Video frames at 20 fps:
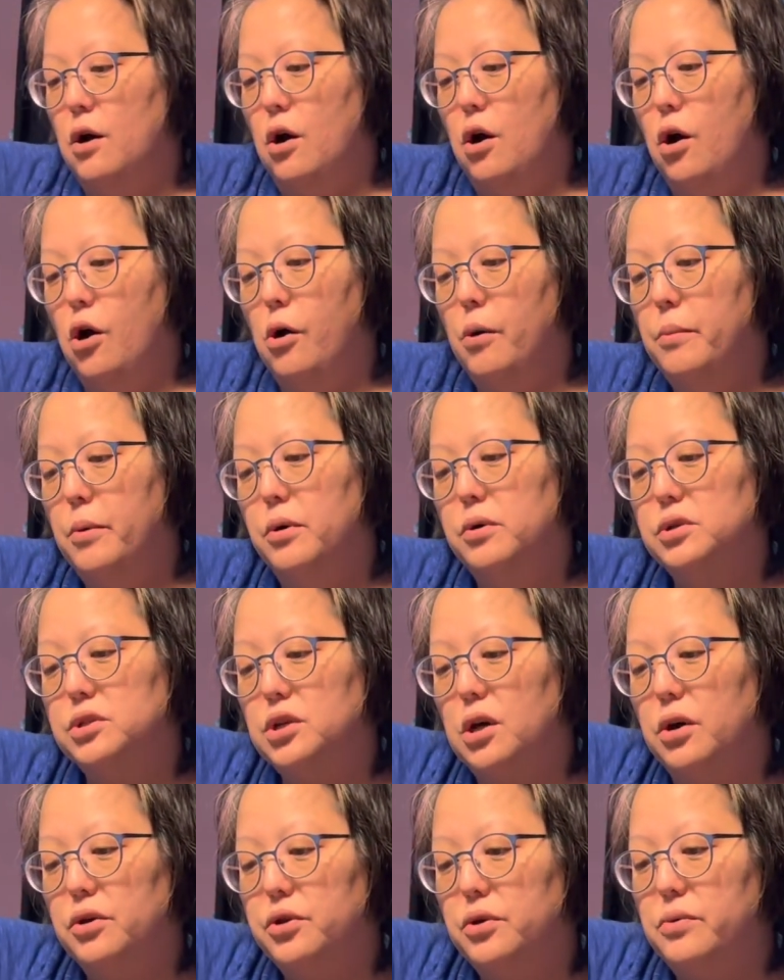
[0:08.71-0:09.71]
almost
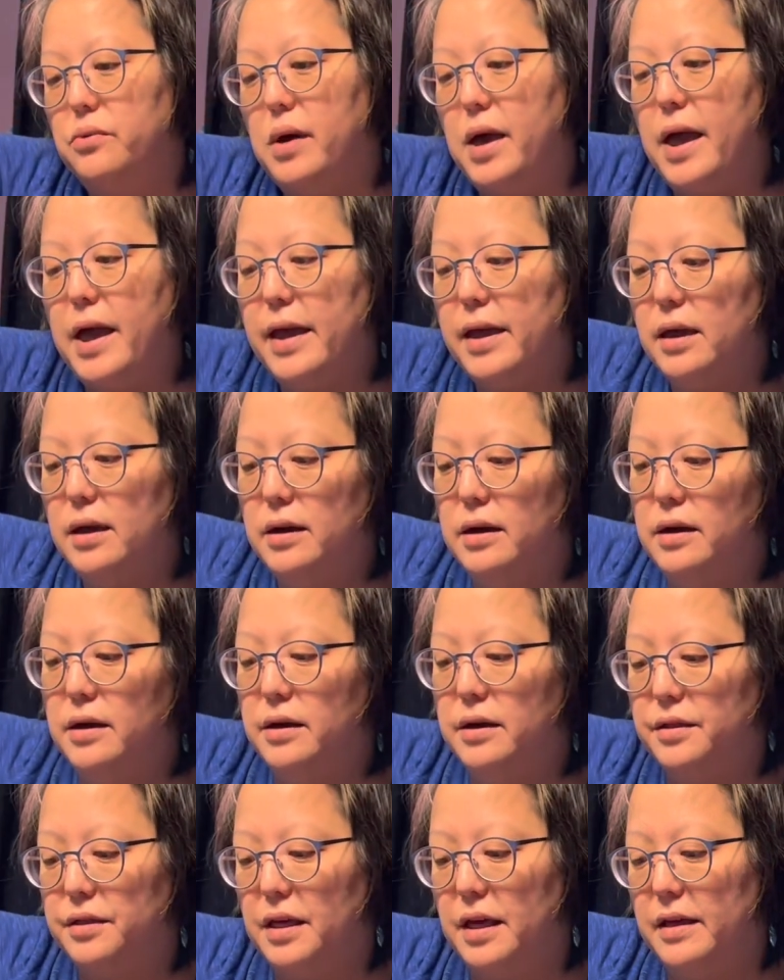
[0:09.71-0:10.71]
all the way
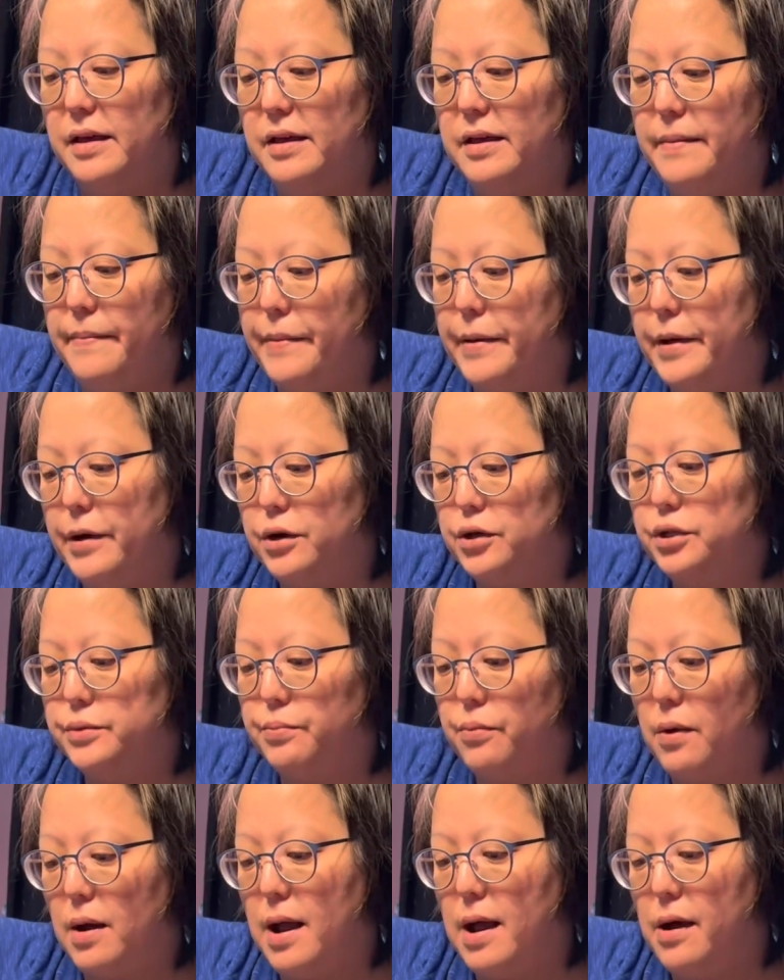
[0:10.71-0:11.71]
that it appears
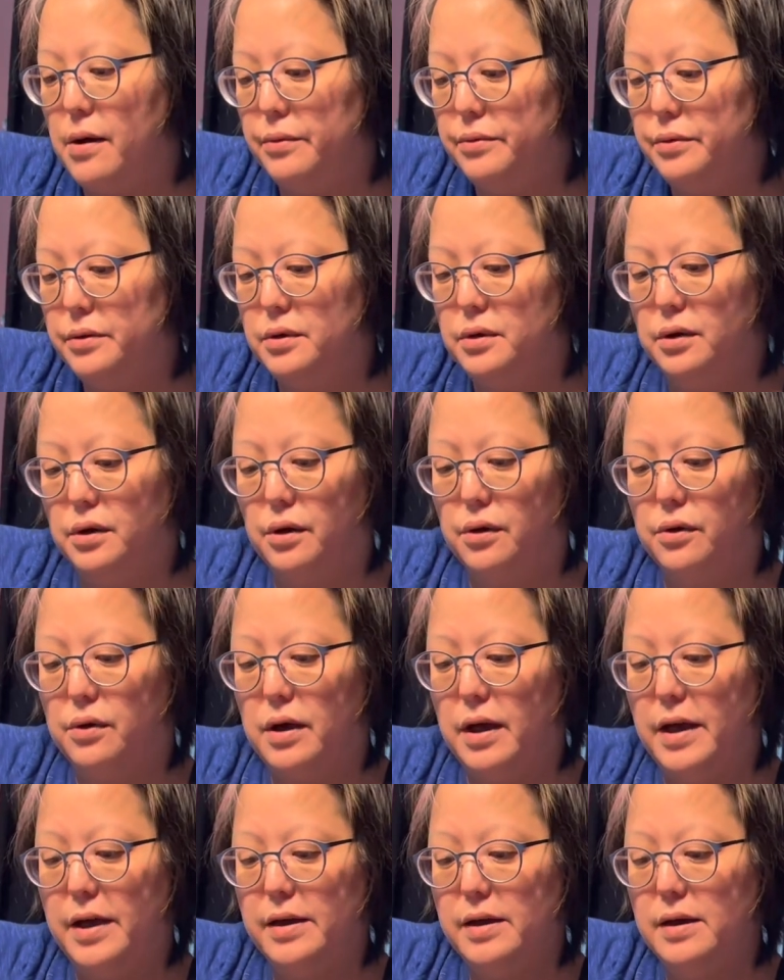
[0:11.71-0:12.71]
brown,
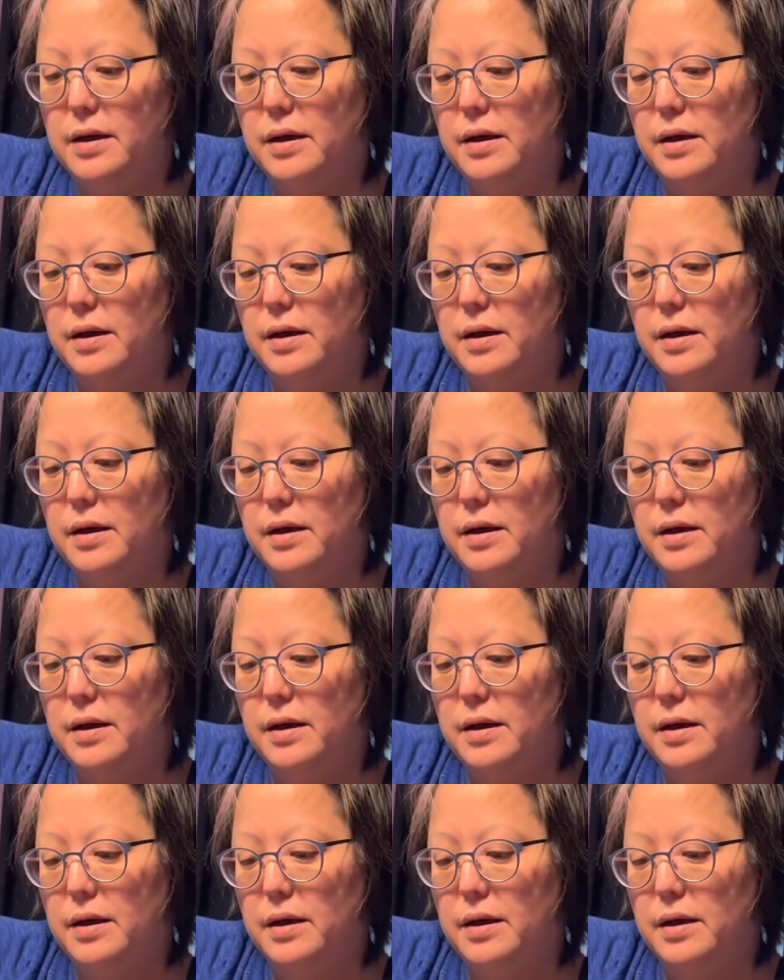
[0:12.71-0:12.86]
okay?